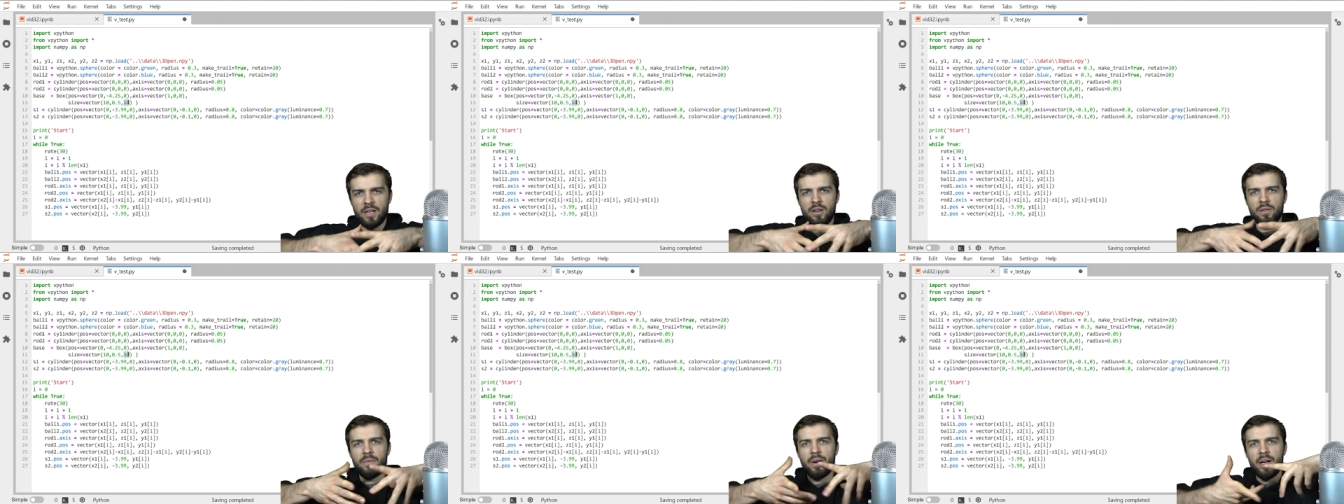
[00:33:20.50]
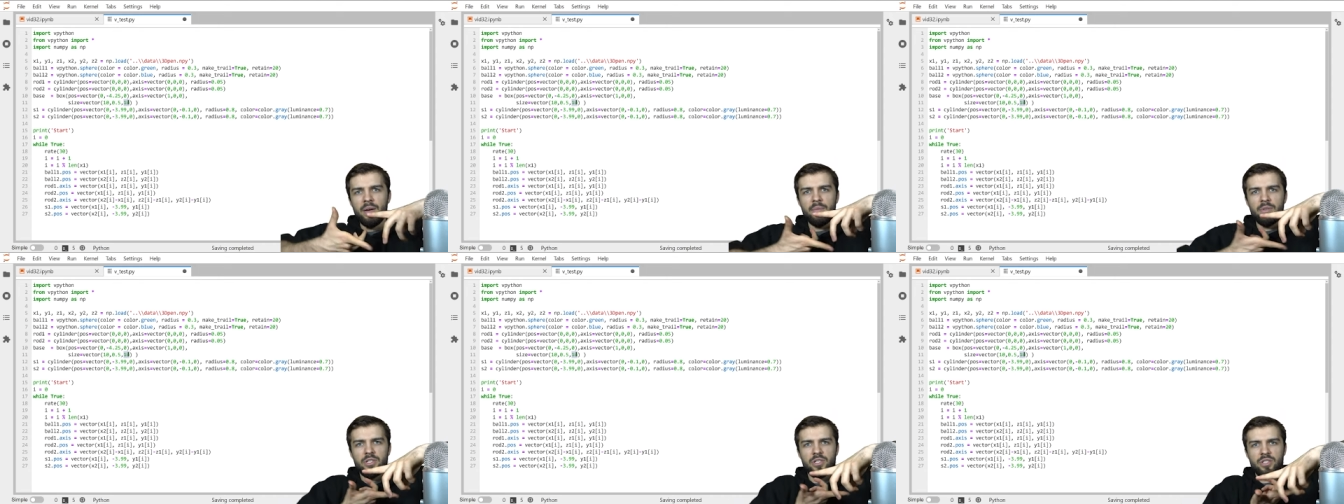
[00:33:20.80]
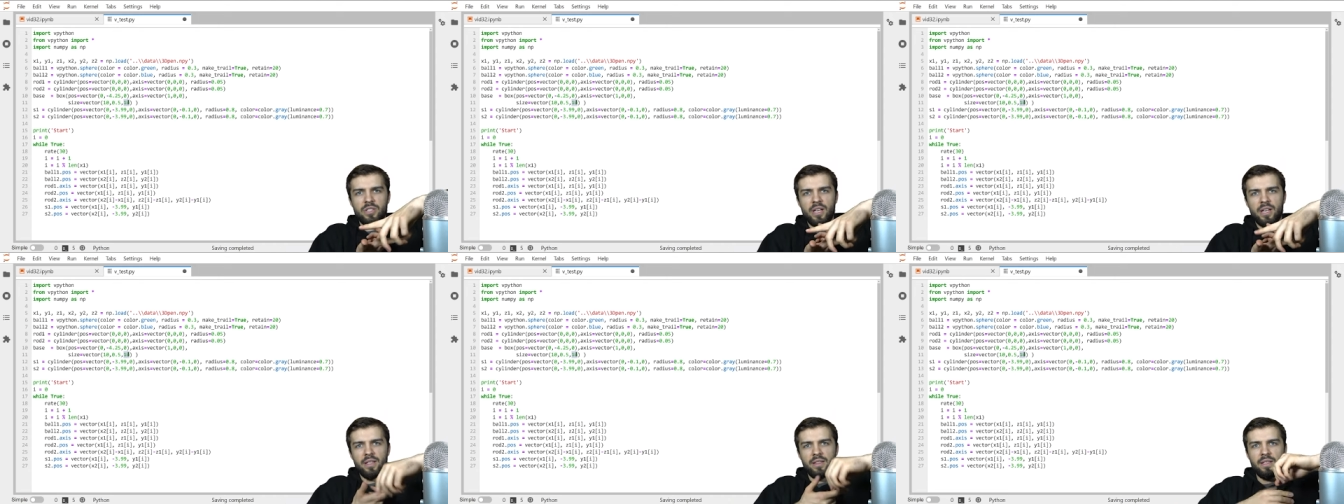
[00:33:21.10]
right? Which
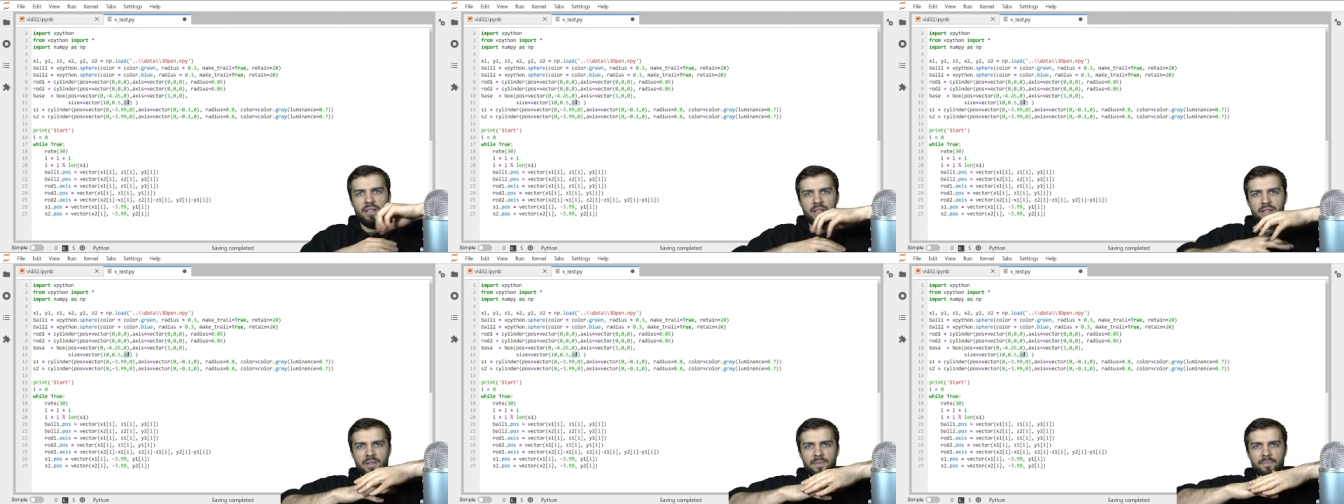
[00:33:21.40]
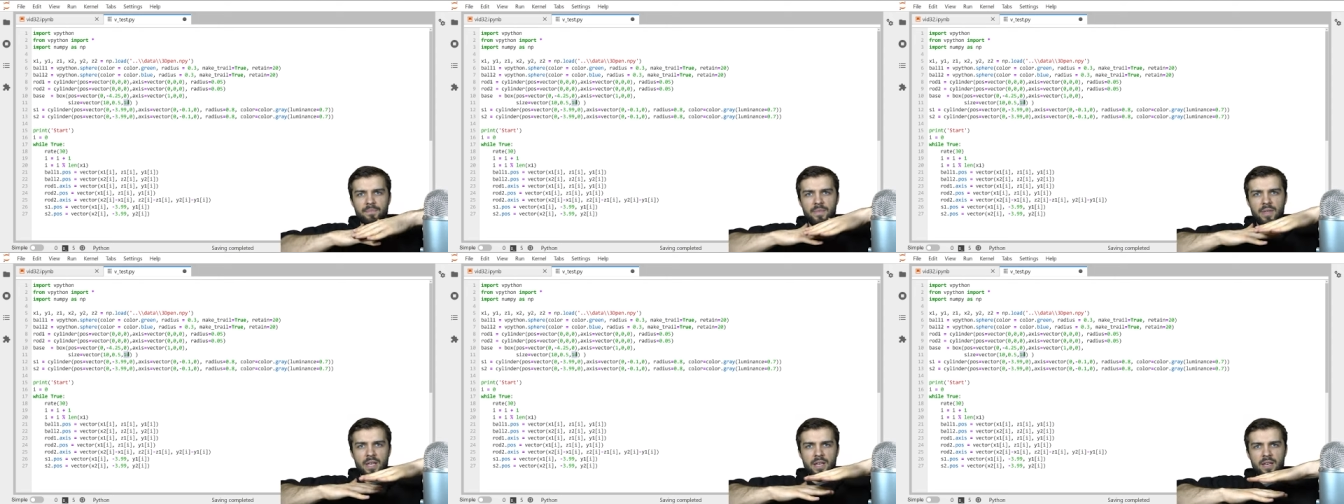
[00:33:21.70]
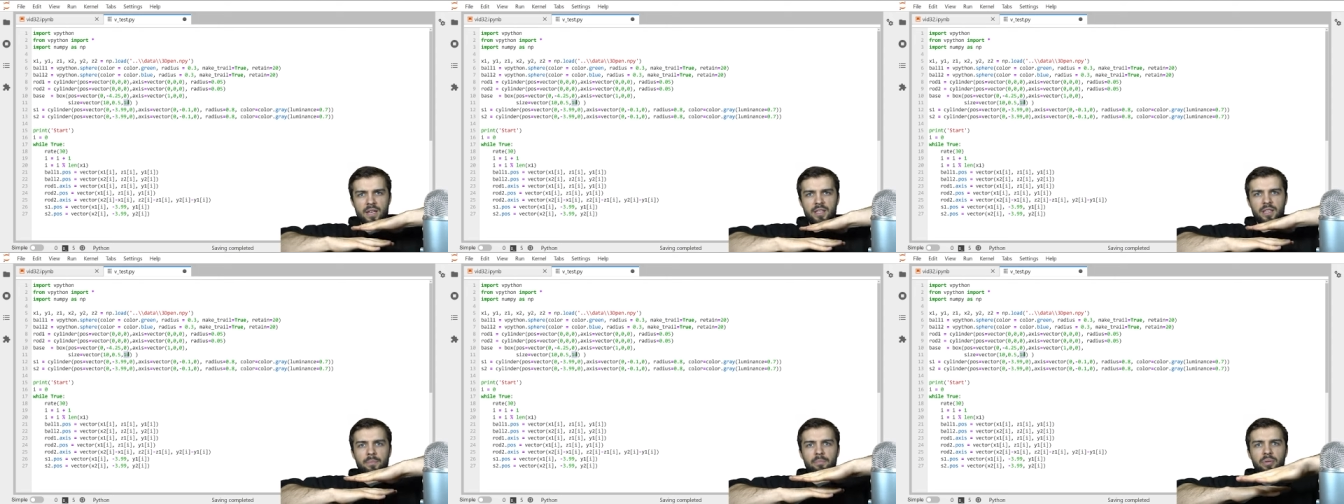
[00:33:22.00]
is like the
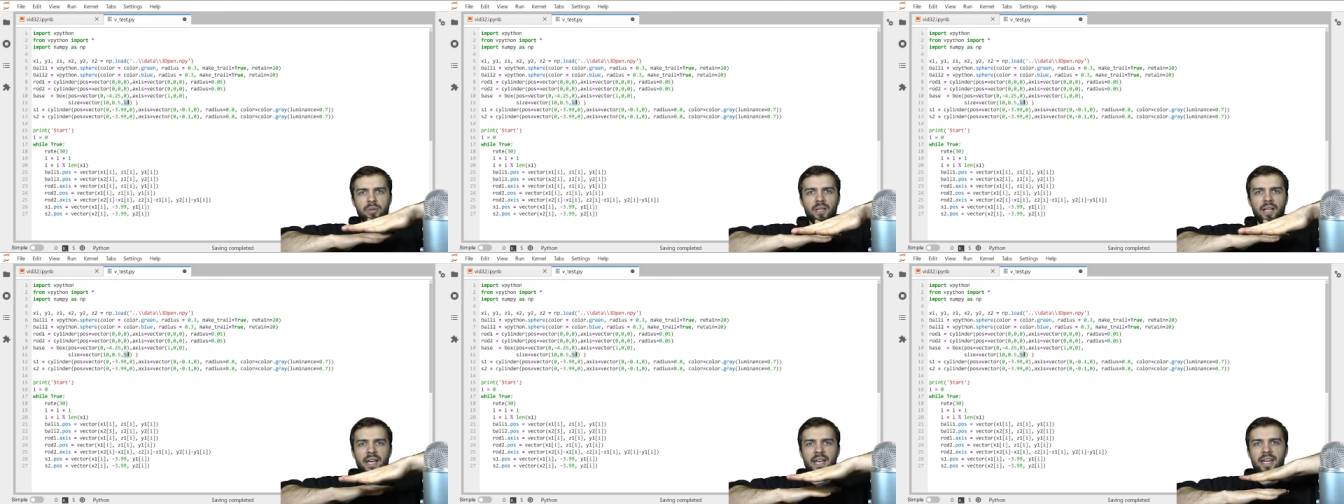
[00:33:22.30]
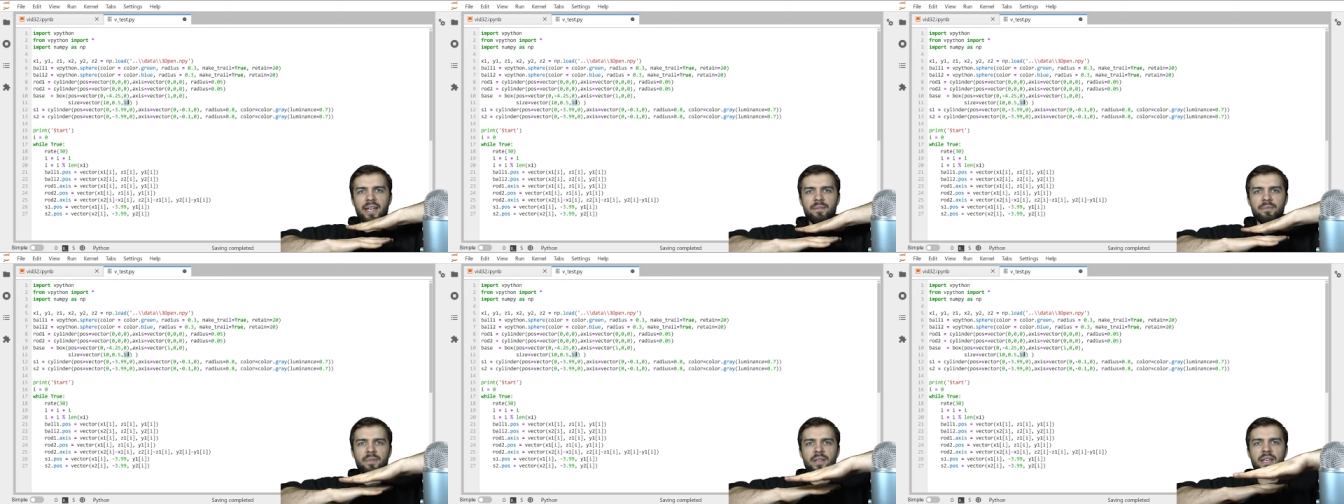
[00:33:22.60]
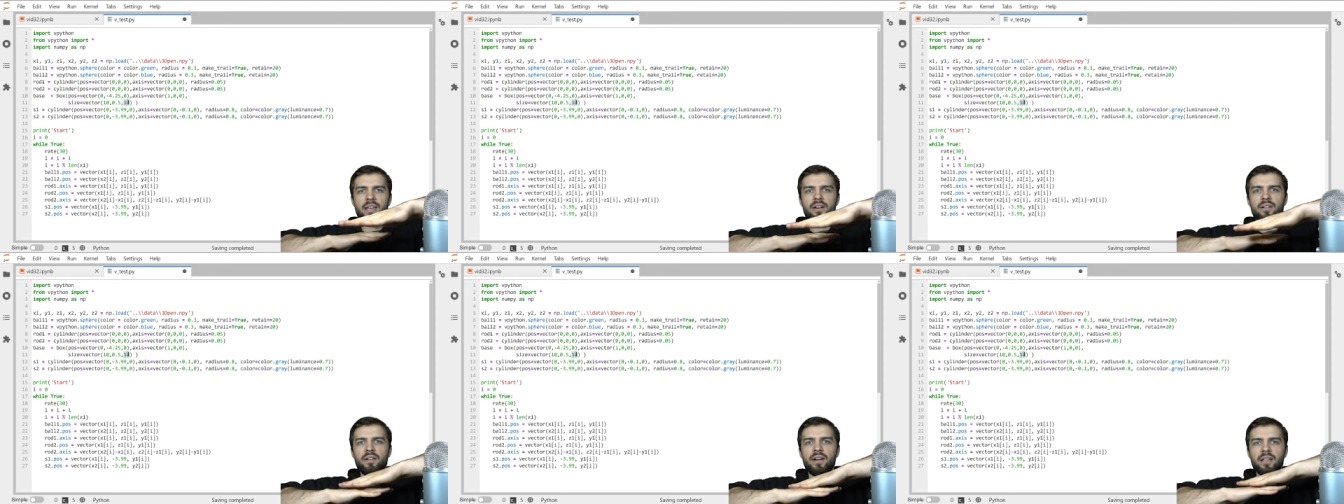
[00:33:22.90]
the plane
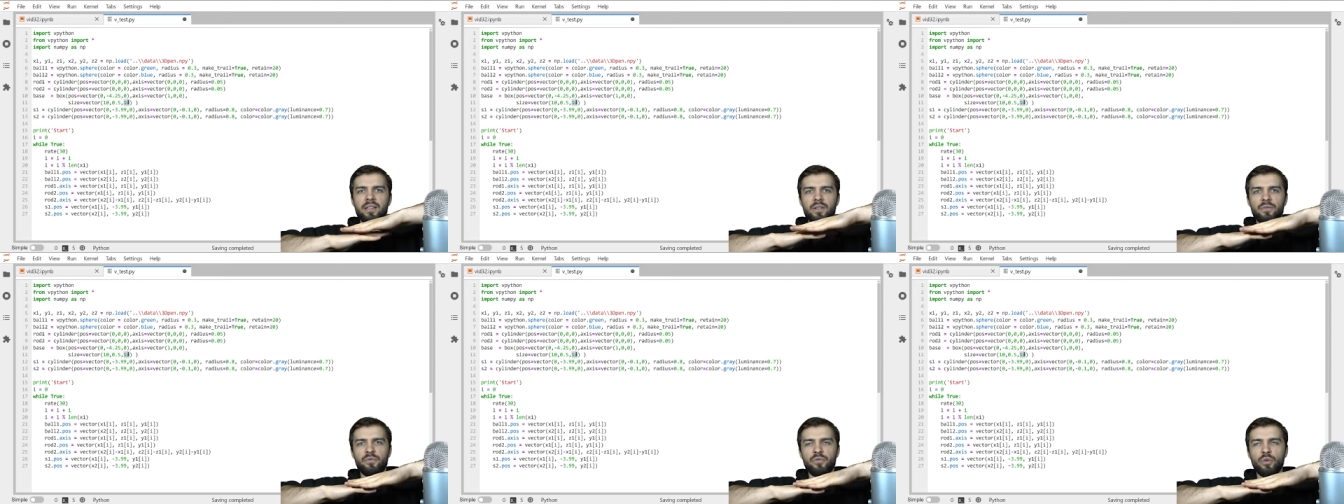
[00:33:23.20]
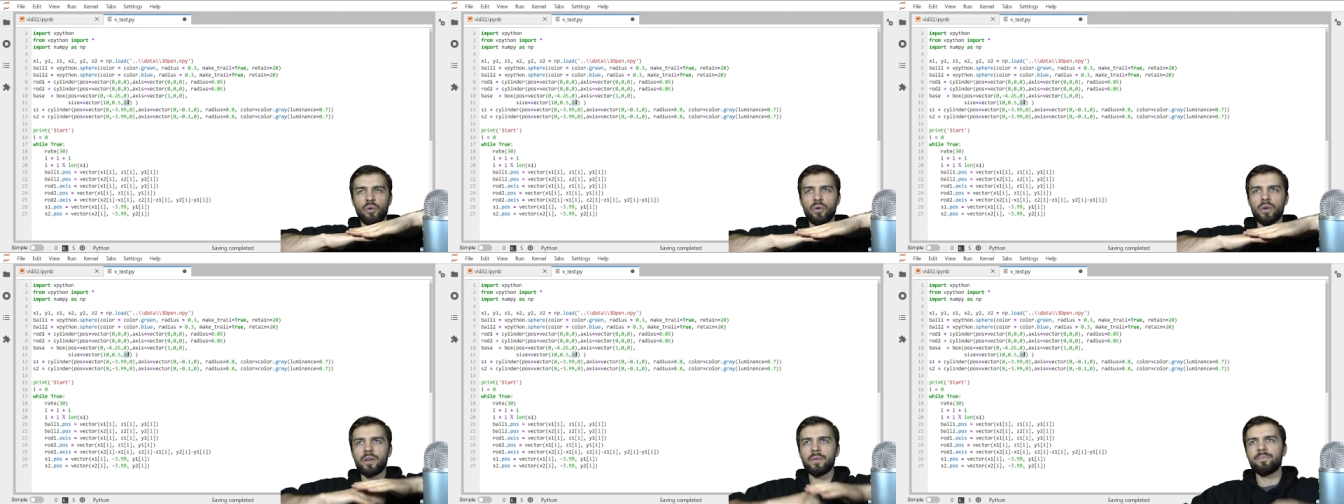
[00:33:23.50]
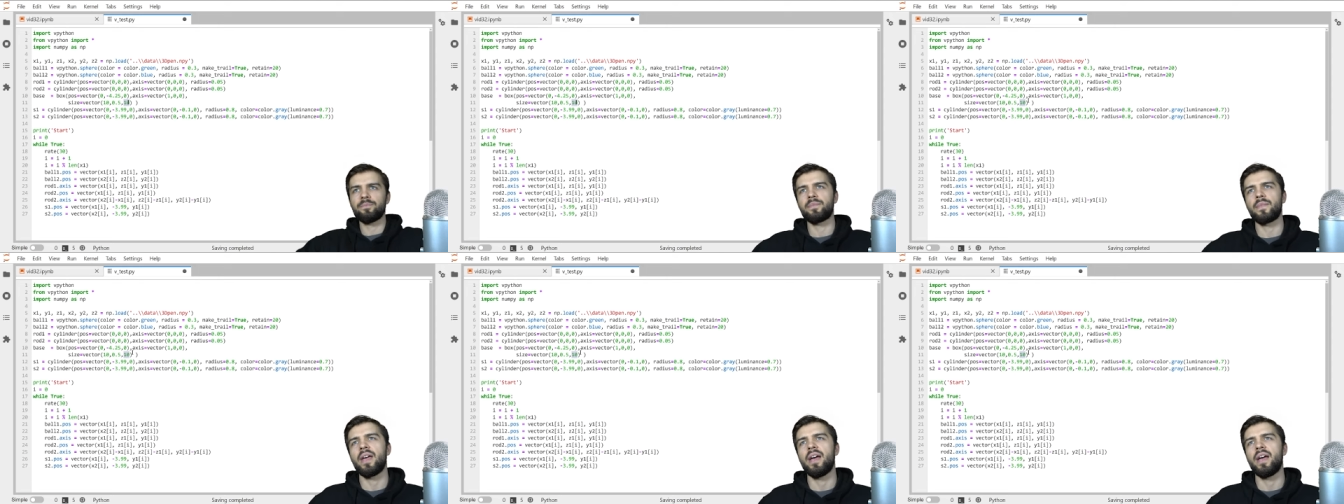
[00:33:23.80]
here at the floor,